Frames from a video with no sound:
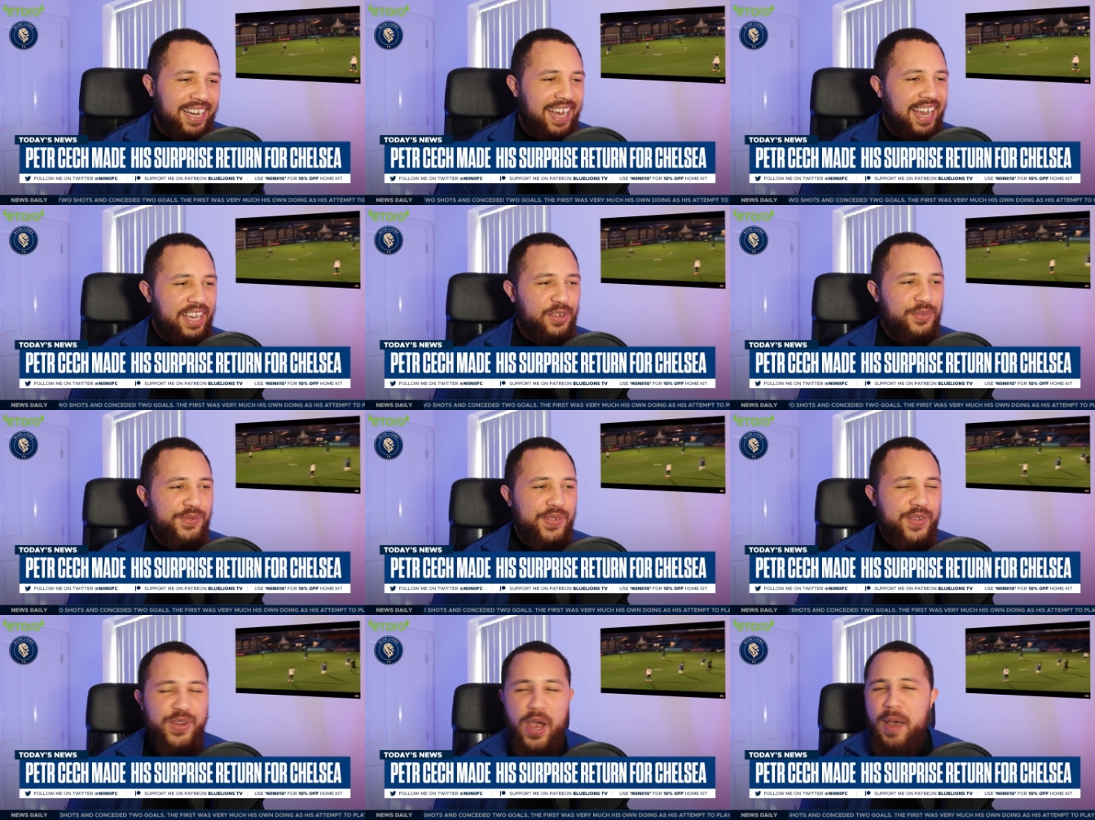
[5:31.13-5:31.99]
Like,
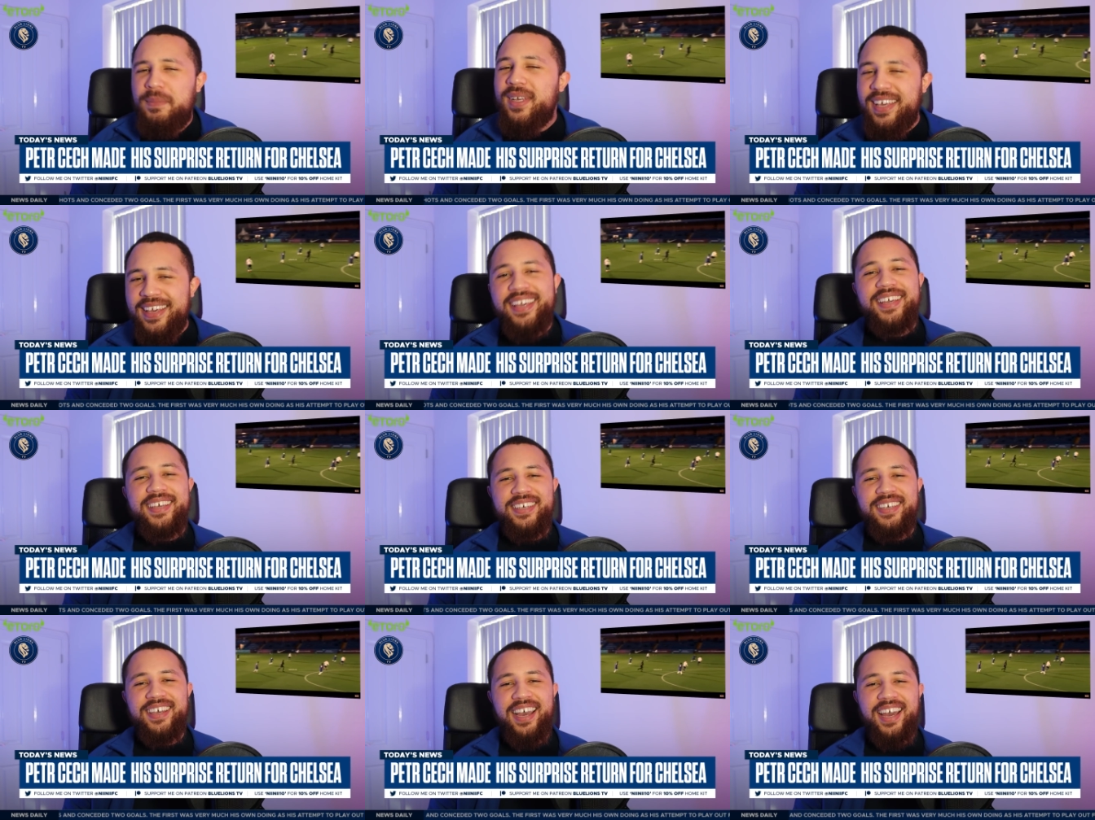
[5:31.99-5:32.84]
you know, I'm a geek.
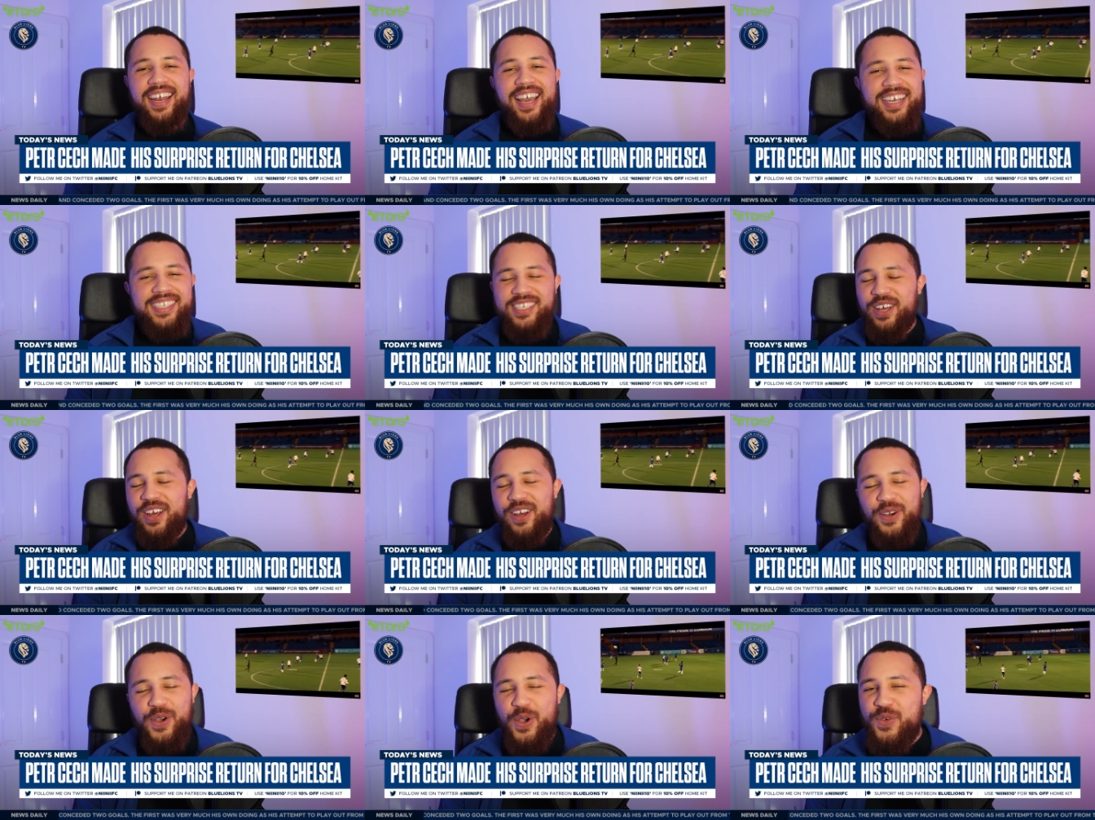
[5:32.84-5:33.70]
I like to
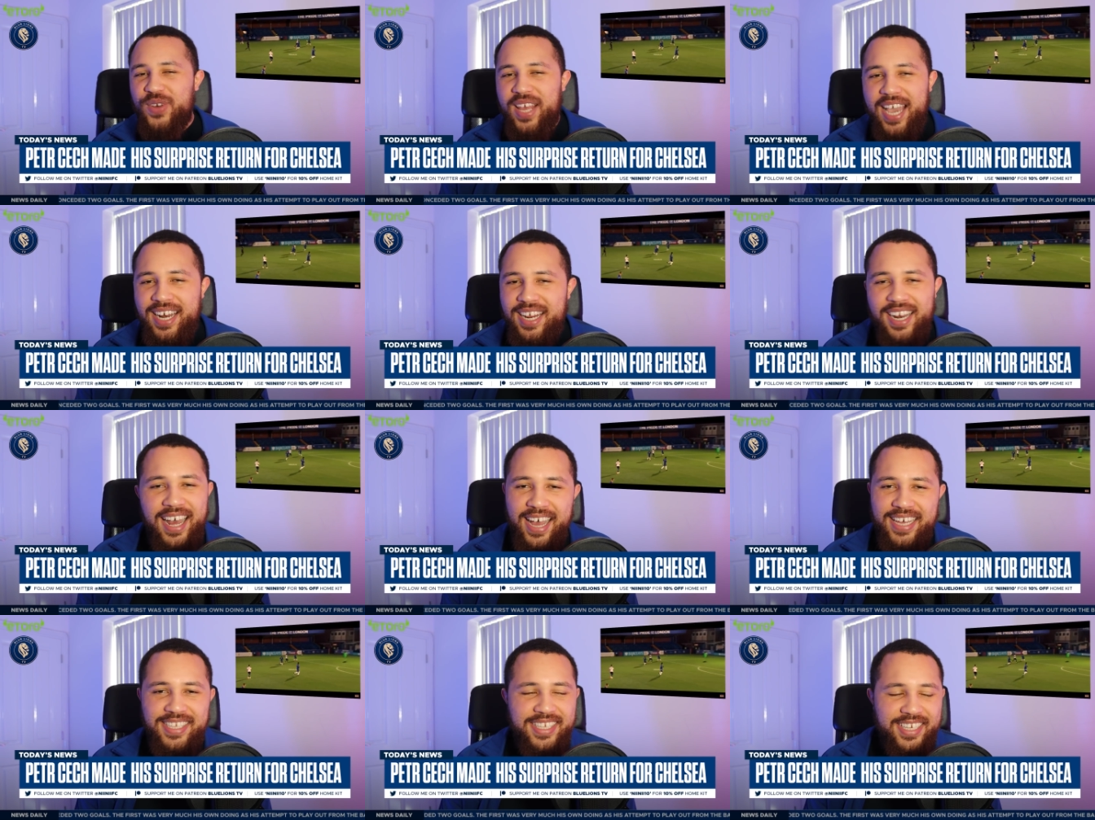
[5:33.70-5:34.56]
overly
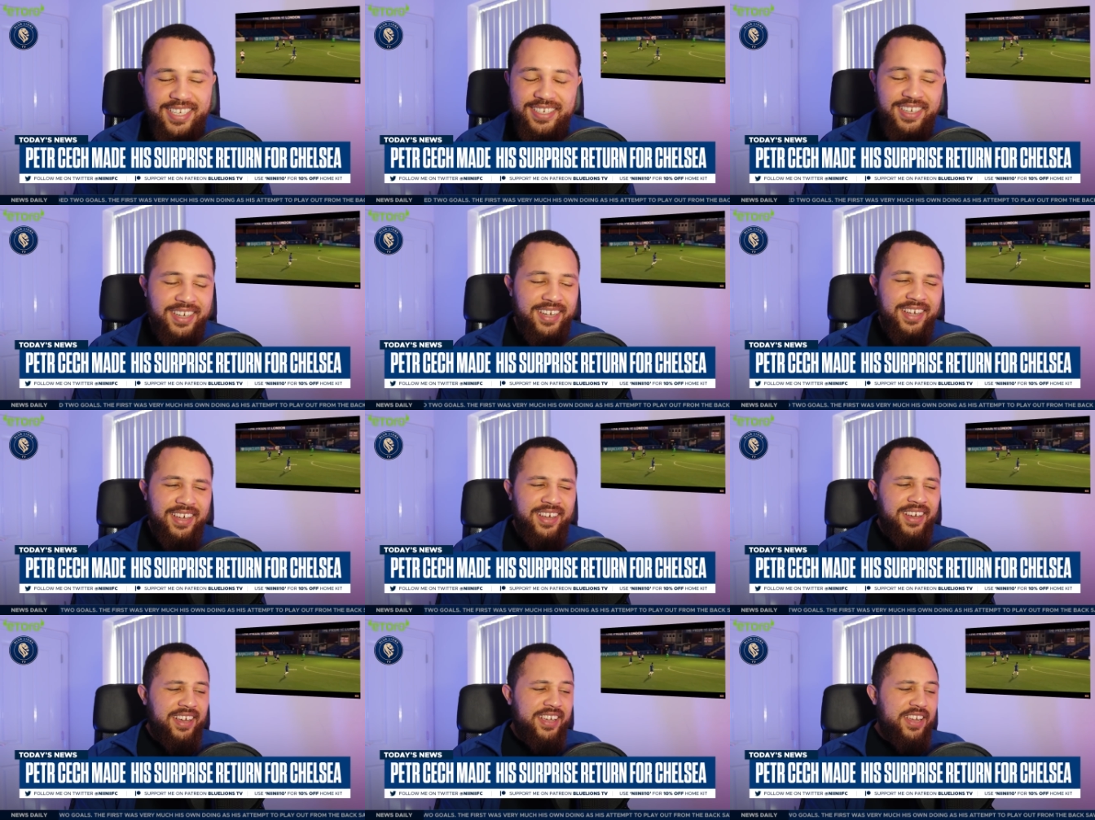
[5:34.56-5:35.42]
analyze and,
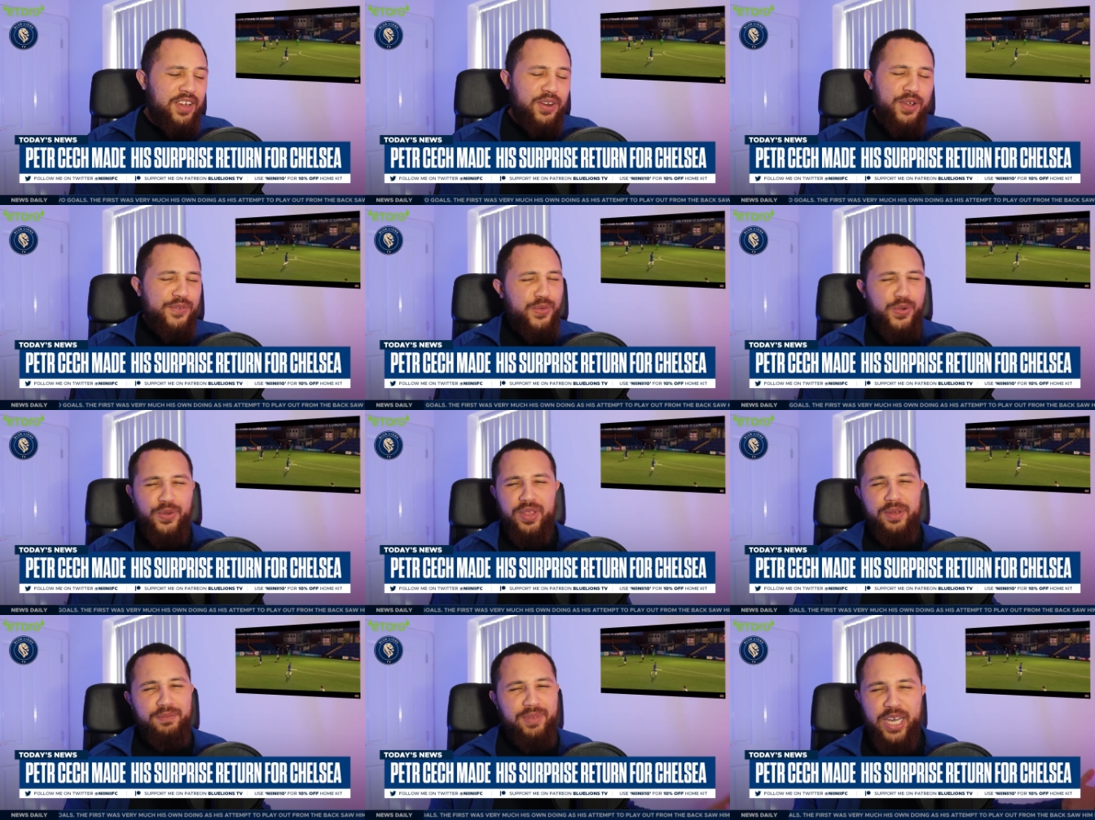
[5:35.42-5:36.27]
you know, look for all
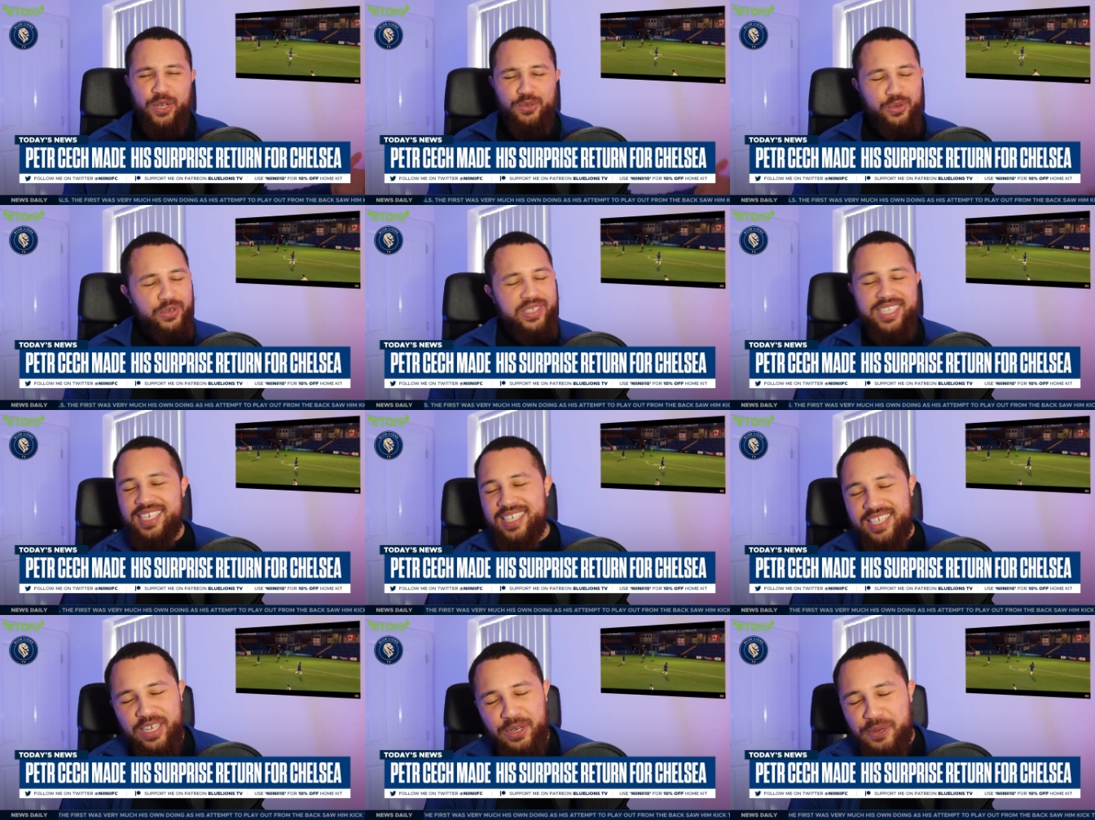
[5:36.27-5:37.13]
the micro
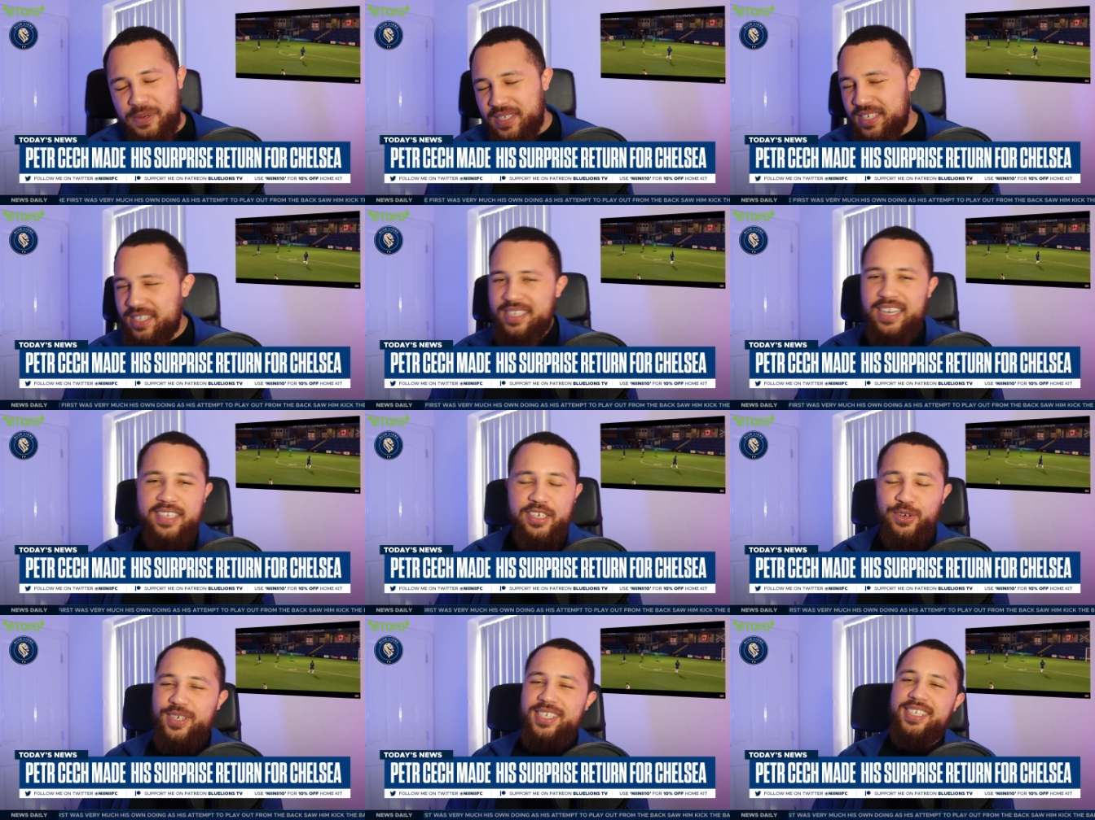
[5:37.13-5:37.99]
details,
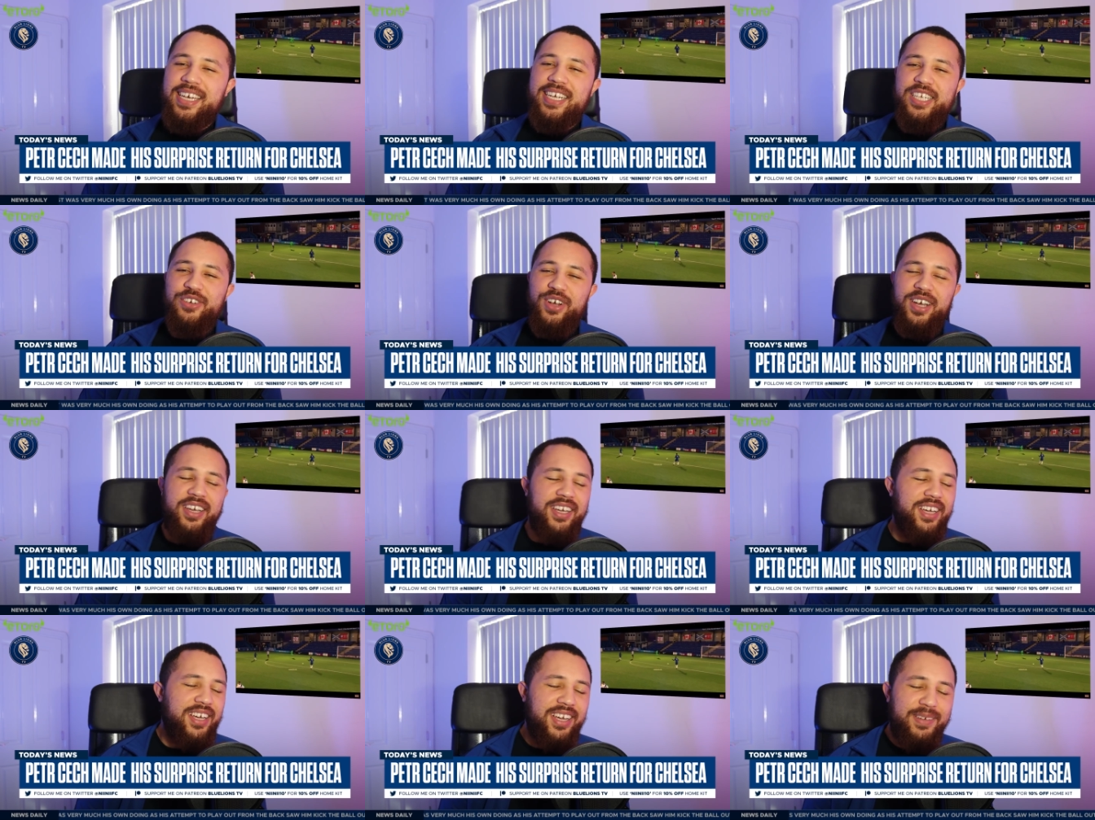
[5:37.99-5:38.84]
etc., etc.